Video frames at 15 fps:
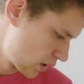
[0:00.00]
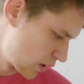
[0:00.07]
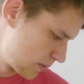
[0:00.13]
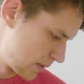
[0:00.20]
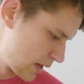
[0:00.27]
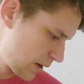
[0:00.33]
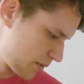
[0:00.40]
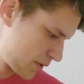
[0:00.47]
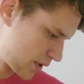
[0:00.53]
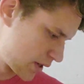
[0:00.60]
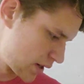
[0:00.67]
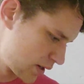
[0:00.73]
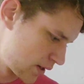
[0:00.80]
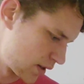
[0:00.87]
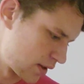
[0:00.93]
And that one
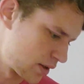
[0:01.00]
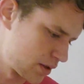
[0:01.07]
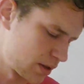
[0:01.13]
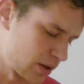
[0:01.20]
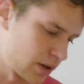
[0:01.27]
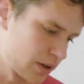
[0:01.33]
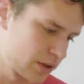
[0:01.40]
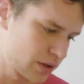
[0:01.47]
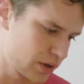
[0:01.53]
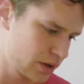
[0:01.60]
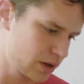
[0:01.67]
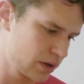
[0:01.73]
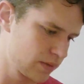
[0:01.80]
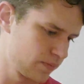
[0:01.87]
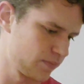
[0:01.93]
says that there's a
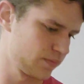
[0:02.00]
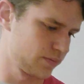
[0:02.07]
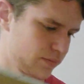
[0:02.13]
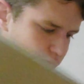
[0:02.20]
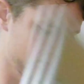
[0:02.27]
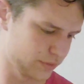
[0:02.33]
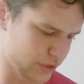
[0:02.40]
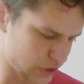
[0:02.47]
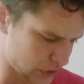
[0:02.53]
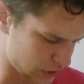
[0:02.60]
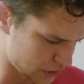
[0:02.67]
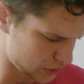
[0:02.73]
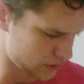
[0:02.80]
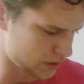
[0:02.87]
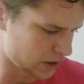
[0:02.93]
hunter,
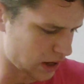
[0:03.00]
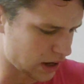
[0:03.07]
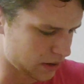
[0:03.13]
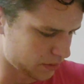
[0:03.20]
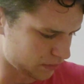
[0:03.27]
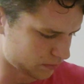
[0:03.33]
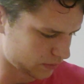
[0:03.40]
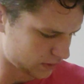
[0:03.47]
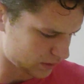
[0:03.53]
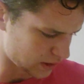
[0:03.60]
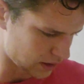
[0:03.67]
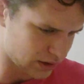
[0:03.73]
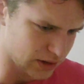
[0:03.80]
or a guy, I